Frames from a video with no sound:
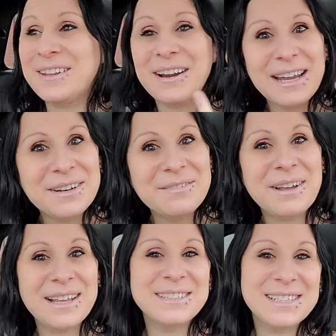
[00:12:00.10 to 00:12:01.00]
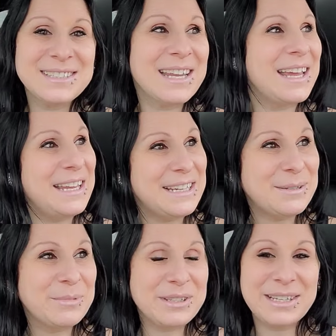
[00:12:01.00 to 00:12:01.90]
there, and Valentine's Day,
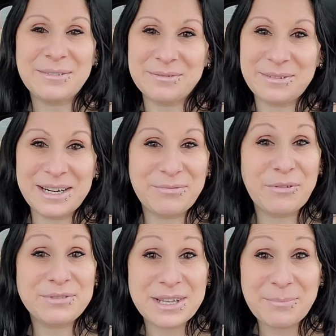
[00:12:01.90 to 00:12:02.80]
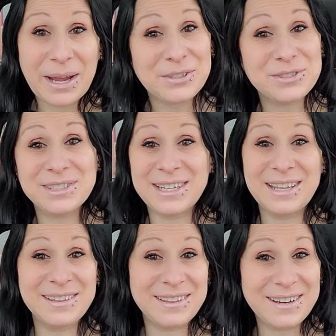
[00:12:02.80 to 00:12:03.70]
and I'm going to get ready for St. Patrick's
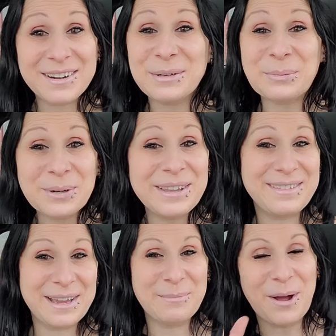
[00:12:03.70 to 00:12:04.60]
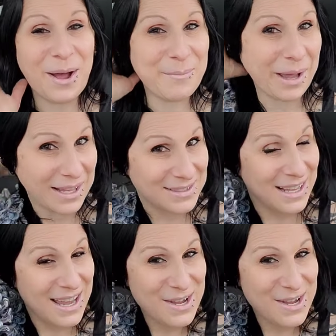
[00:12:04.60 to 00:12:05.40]
Day. They're going to really think I'm a hot mess.